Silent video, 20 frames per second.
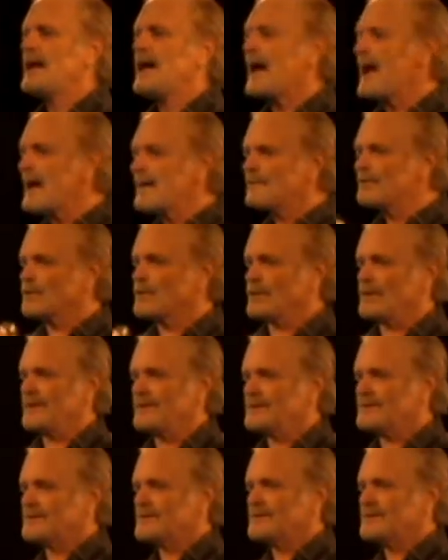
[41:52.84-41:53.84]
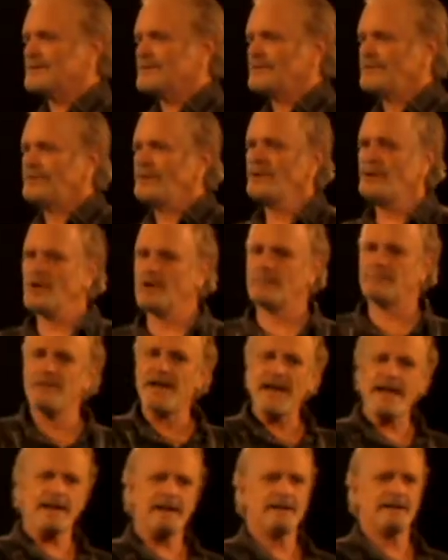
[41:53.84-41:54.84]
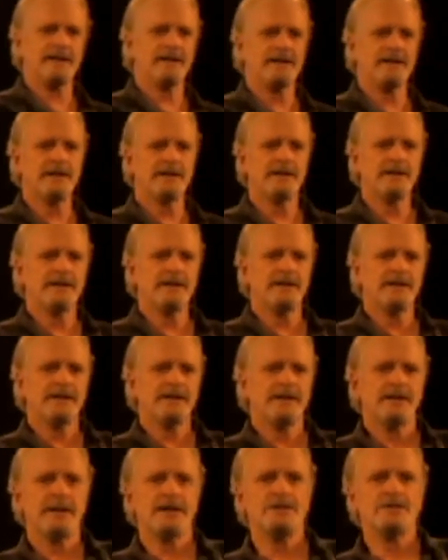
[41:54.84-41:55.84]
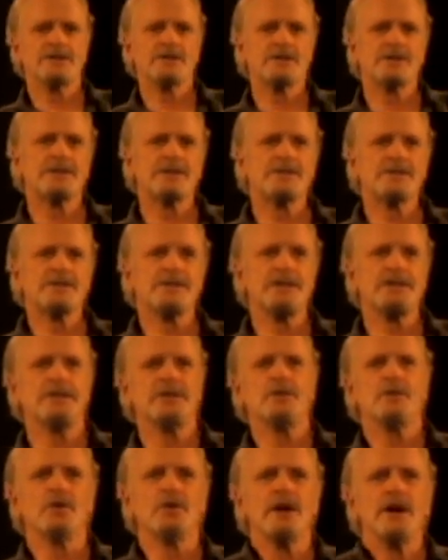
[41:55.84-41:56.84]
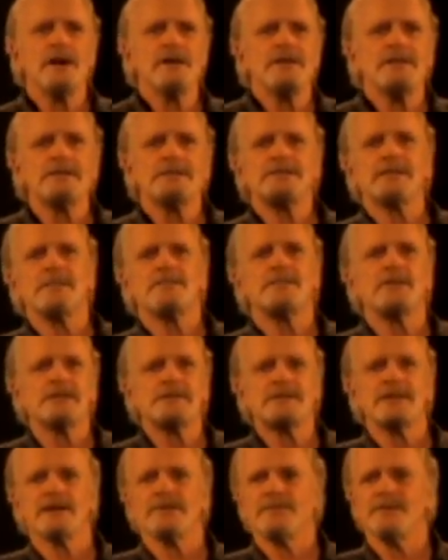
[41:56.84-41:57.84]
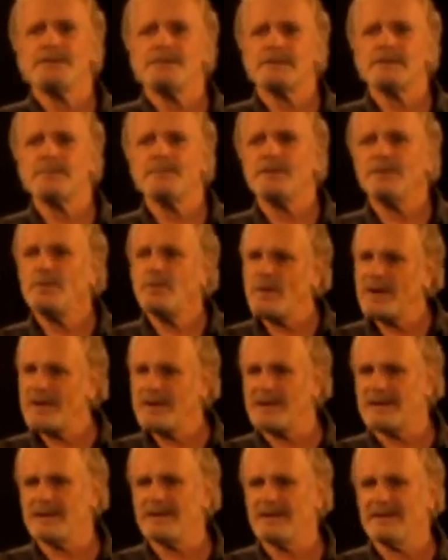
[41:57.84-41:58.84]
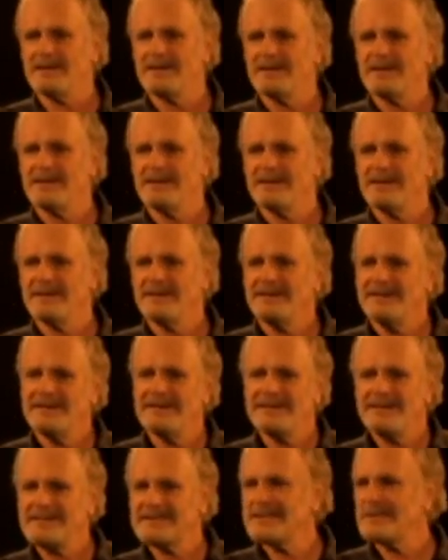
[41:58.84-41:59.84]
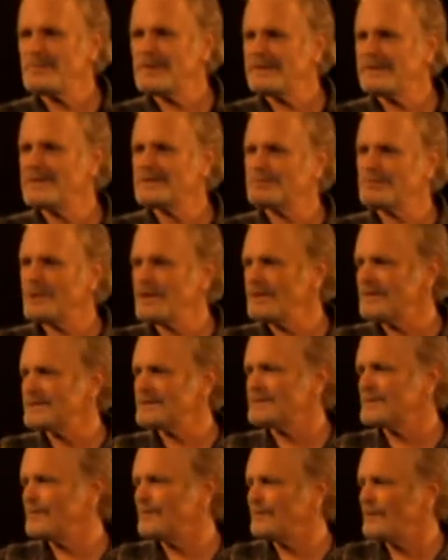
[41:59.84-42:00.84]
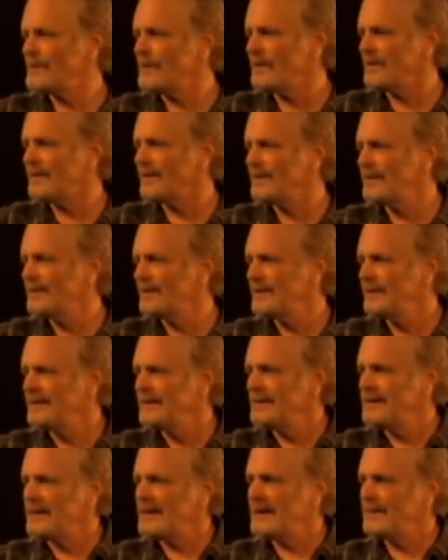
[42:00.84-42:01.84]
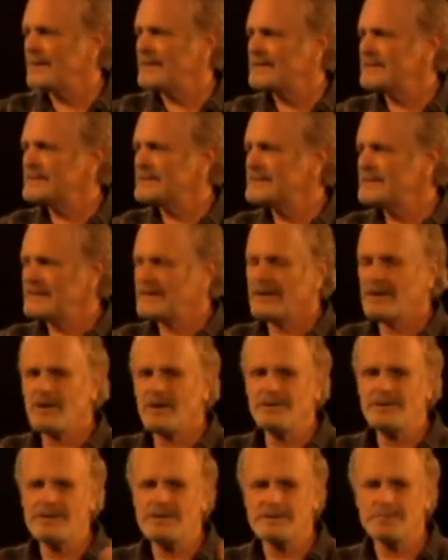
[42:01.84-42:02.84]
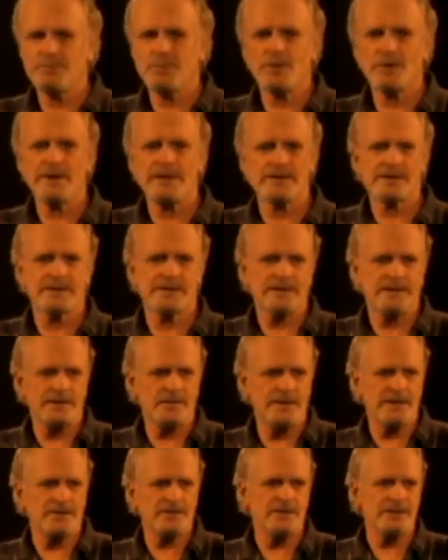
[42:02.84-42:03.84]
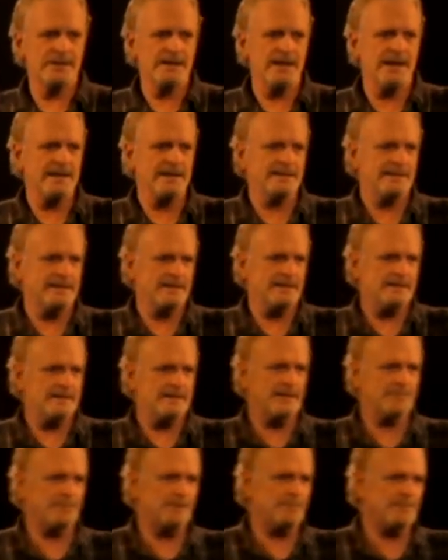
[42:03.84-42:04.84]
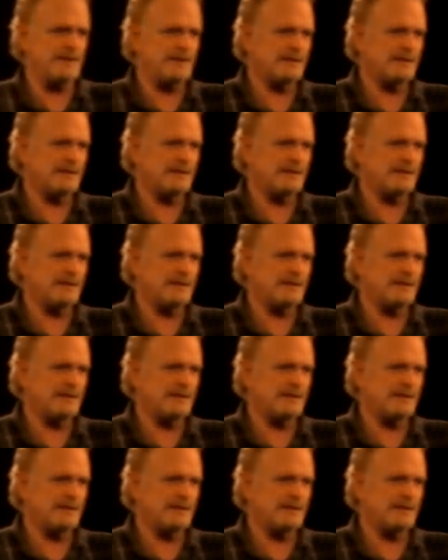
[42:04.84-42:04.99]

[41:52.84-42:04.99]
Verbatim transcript: Afterwards, you look back and you start seeing, you know, God has stepped us every step of the way here. He's the one that's brought us so far. And we can see all these points at which He lined things up and